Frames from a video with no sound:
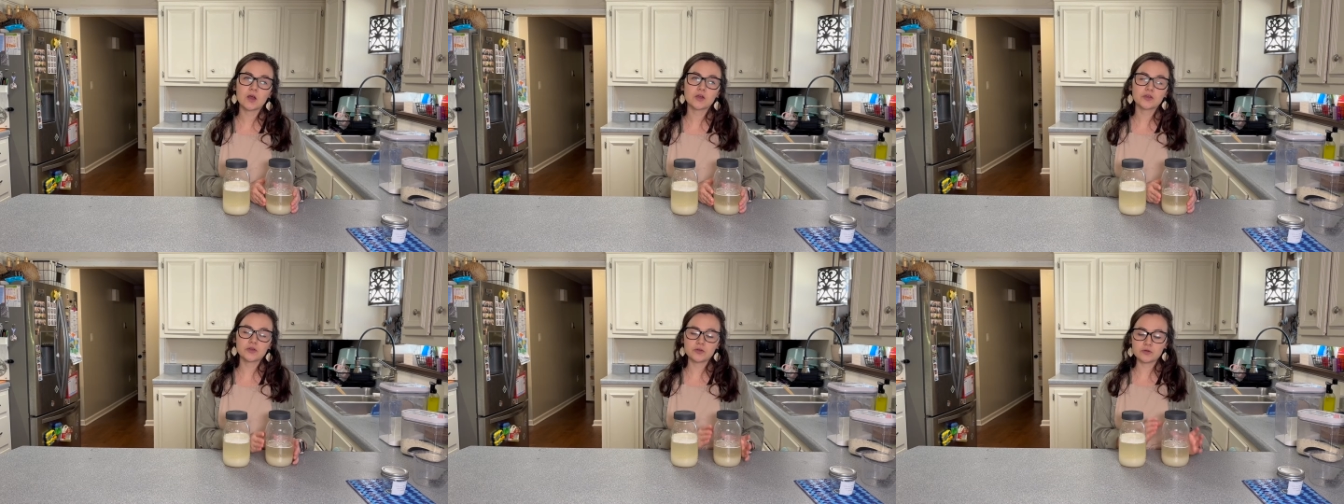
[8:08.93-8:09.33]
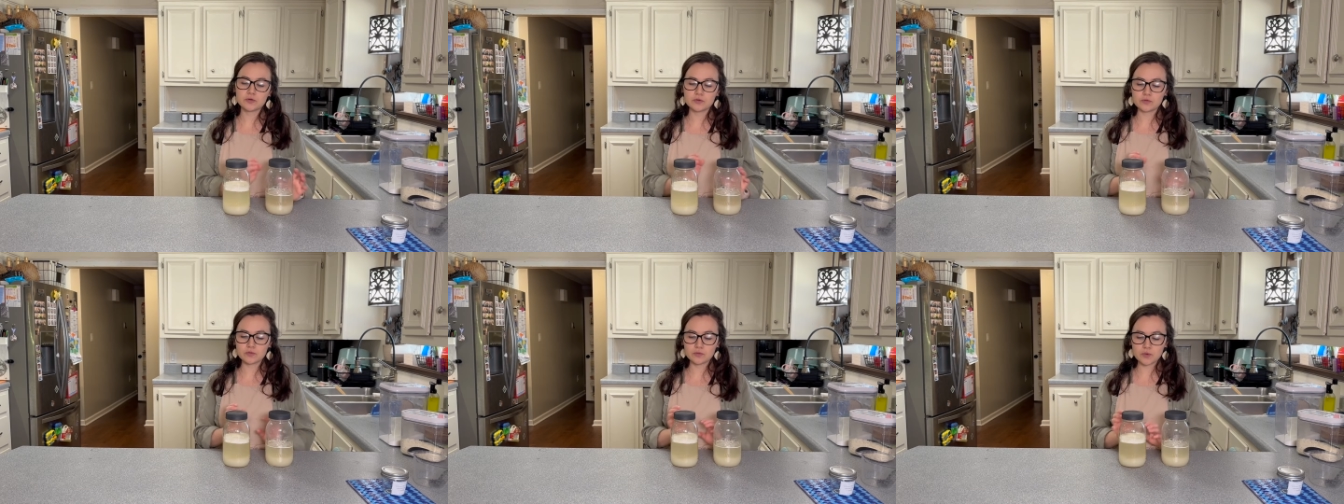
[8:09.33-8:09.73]

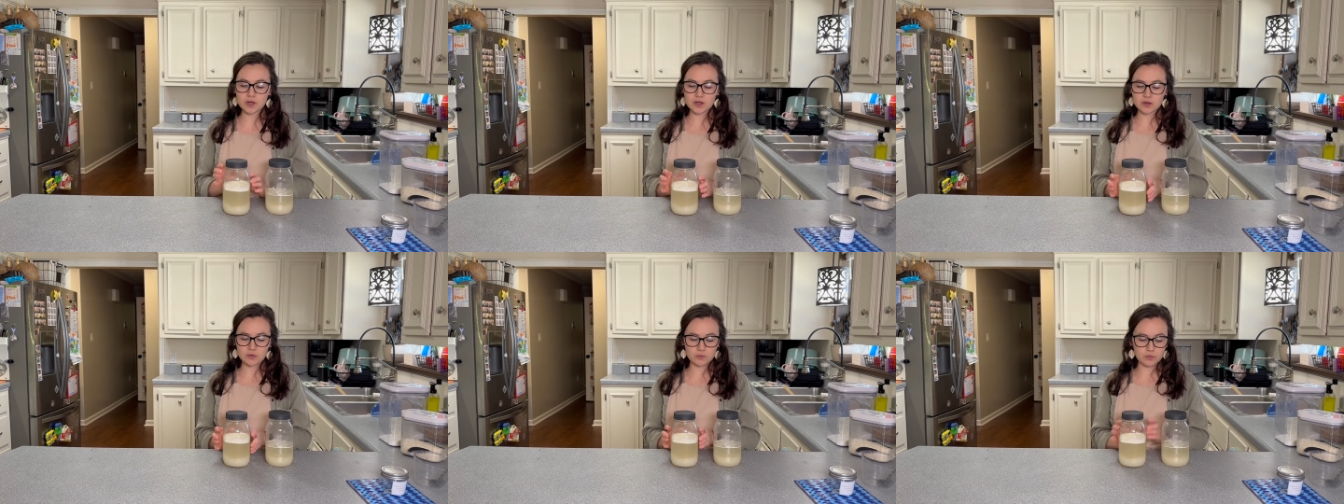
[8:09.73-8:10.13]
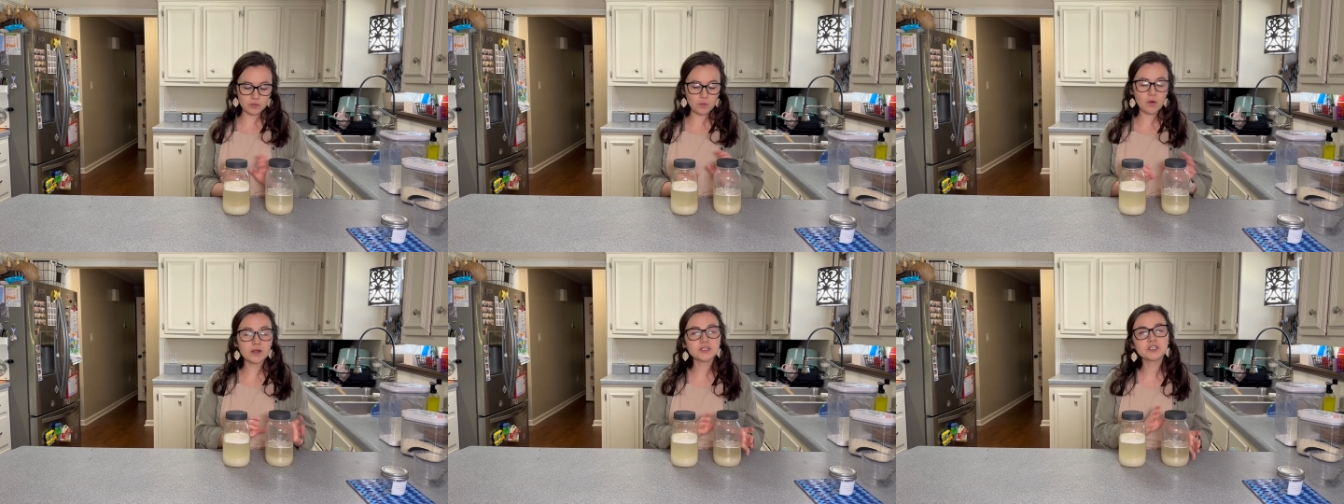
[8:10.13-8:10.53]
You will
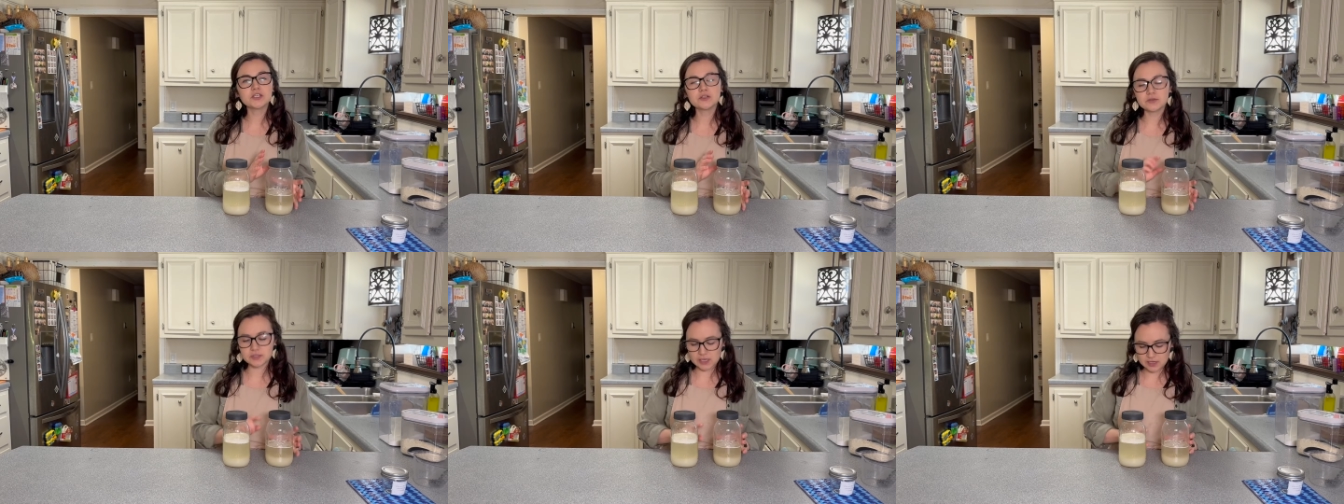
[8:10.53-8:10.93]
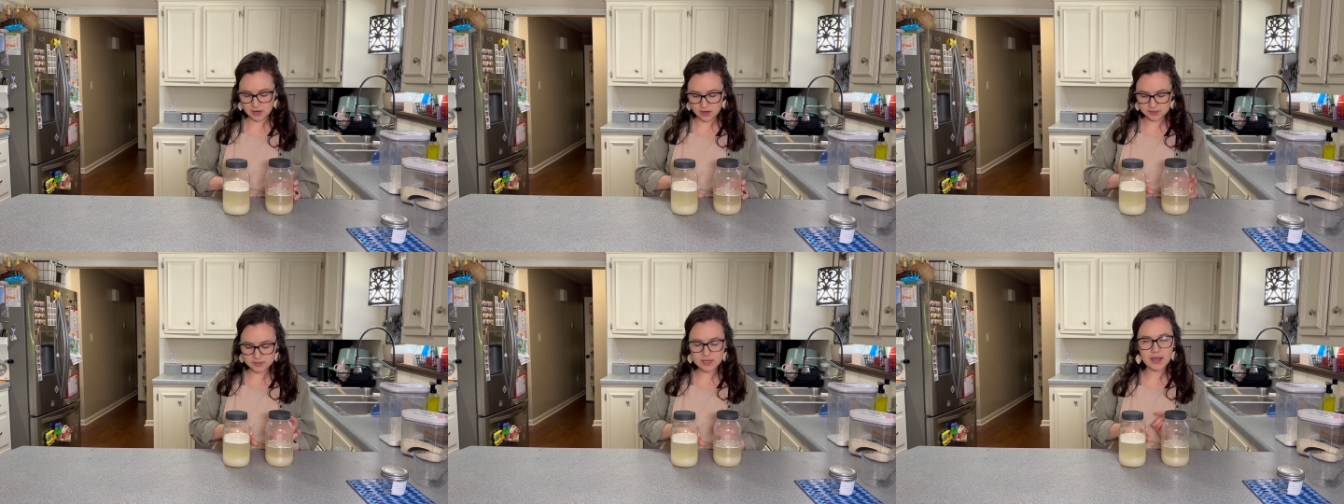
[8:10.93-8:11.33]
want to use a
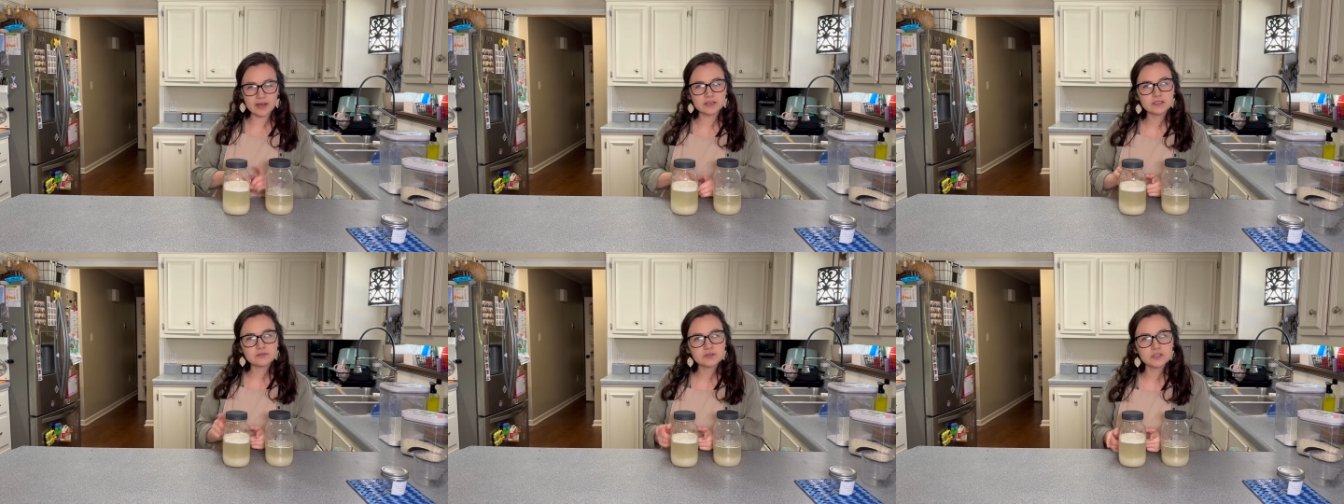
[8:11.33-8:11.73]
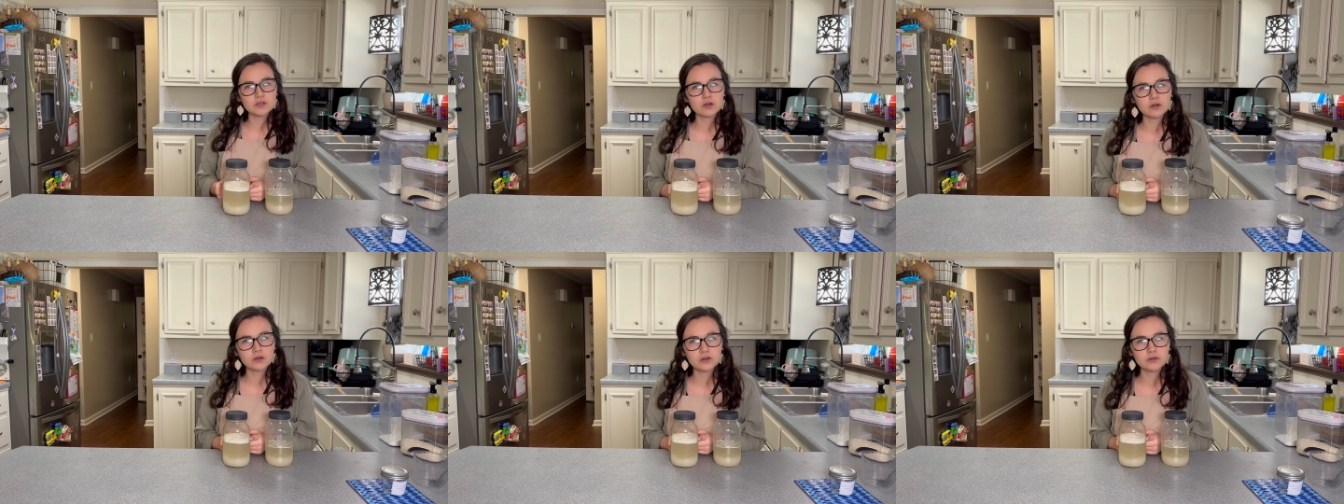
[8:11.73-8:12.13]
nice active
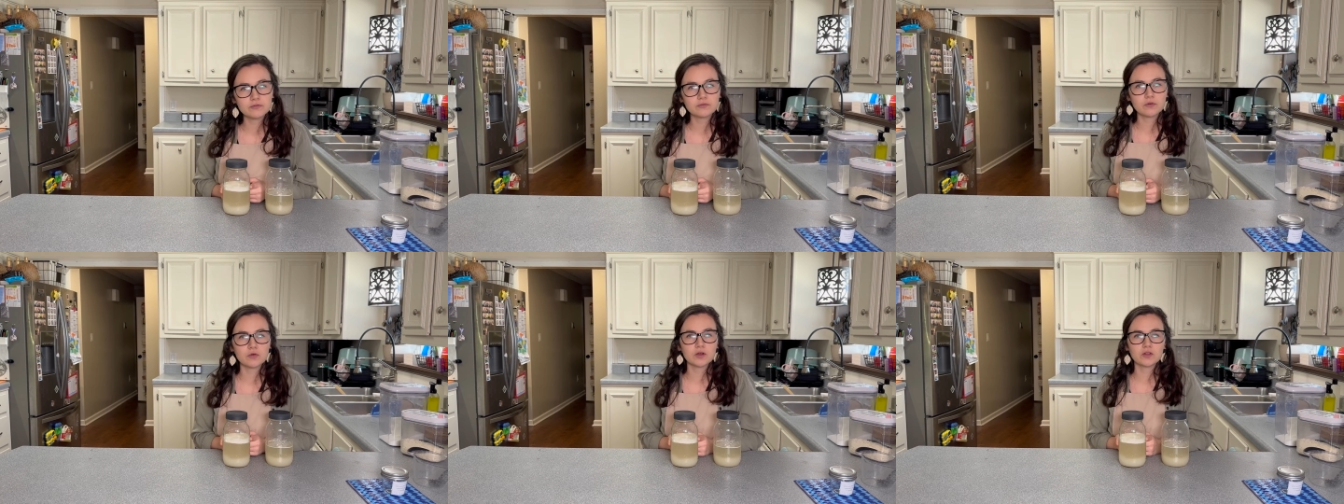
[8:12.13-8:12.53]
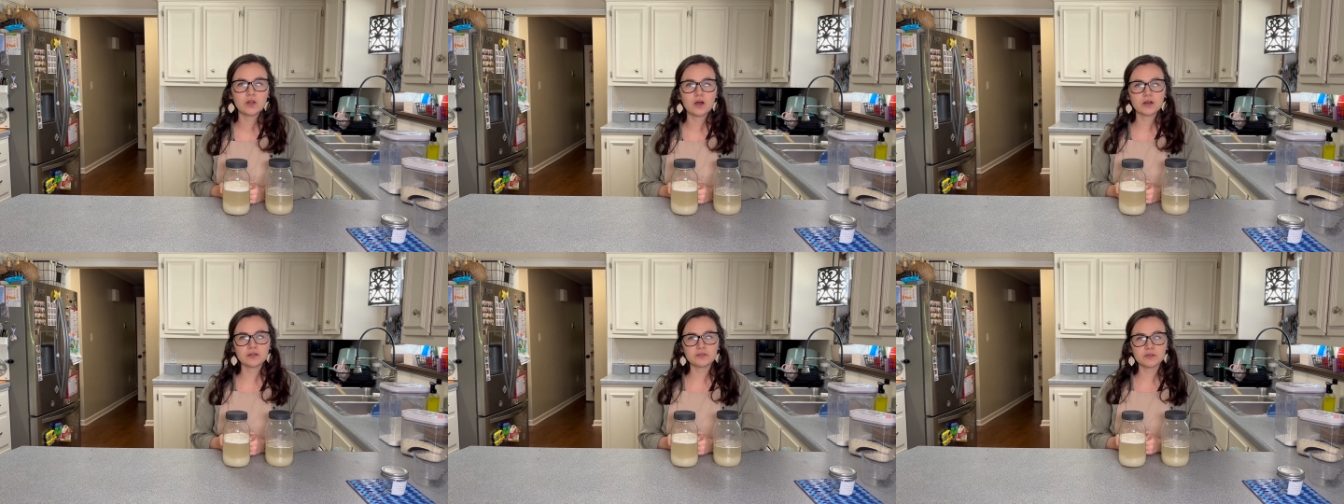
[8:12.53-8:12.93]
starter for a
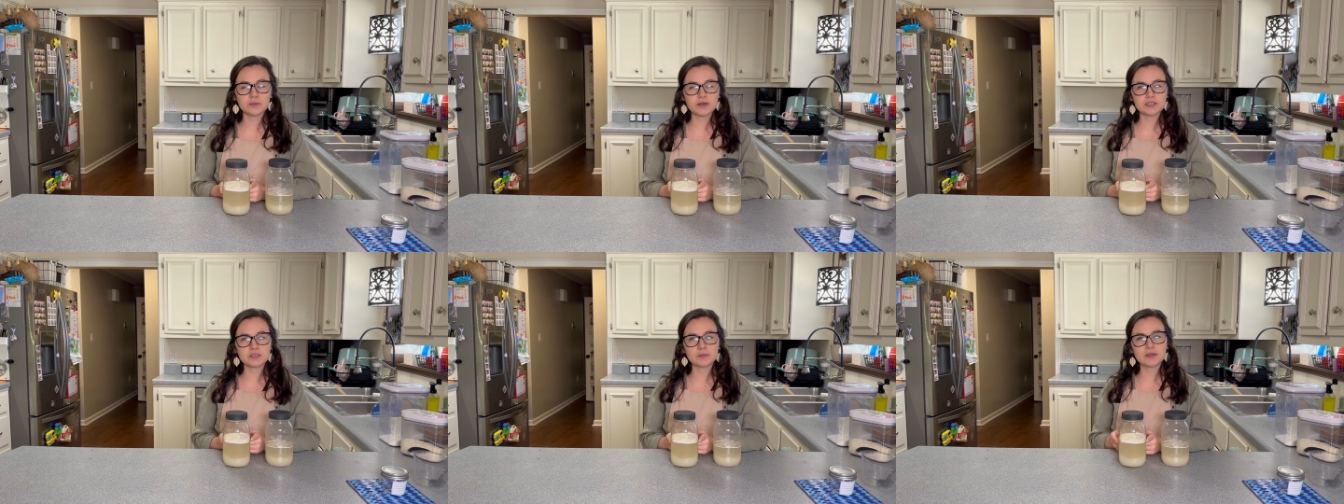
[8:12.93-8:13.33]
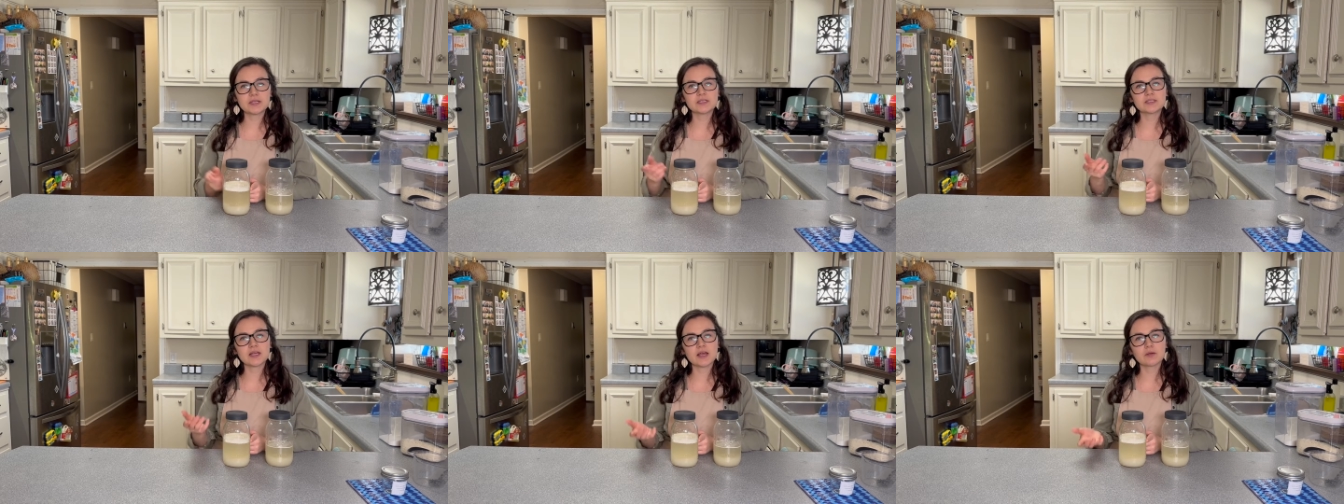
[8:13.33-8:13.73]
lot of the
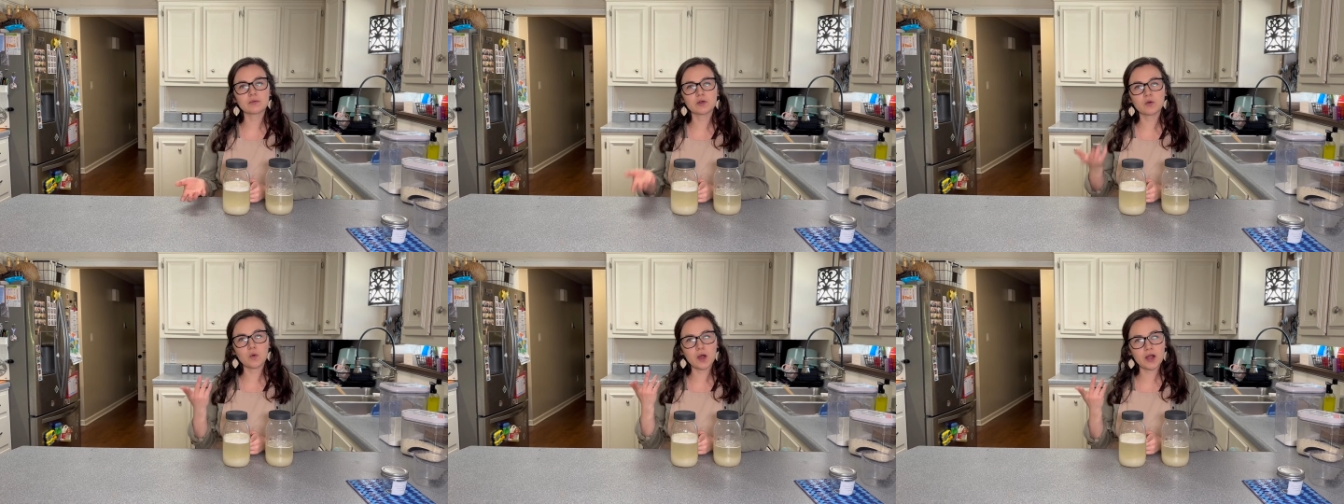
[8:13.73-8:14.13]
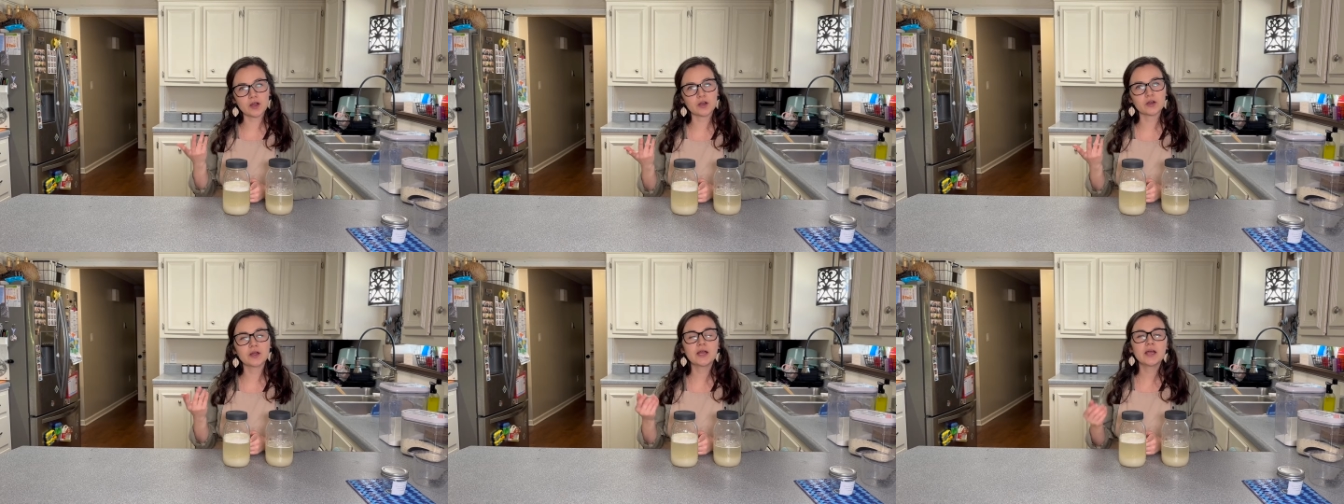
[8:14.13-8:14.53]
recipes that
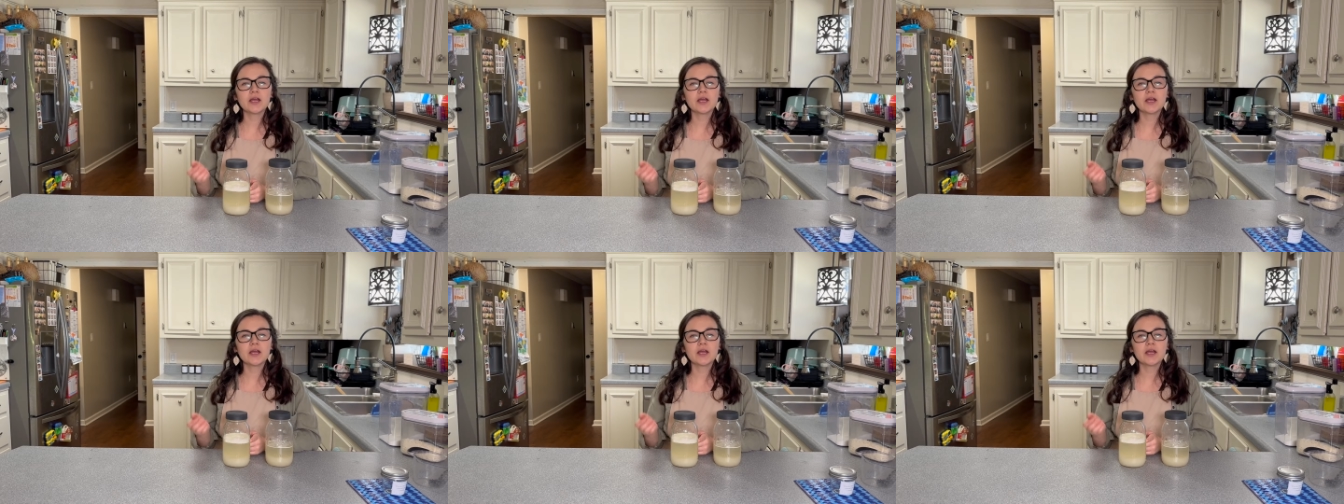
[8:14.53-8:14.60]
require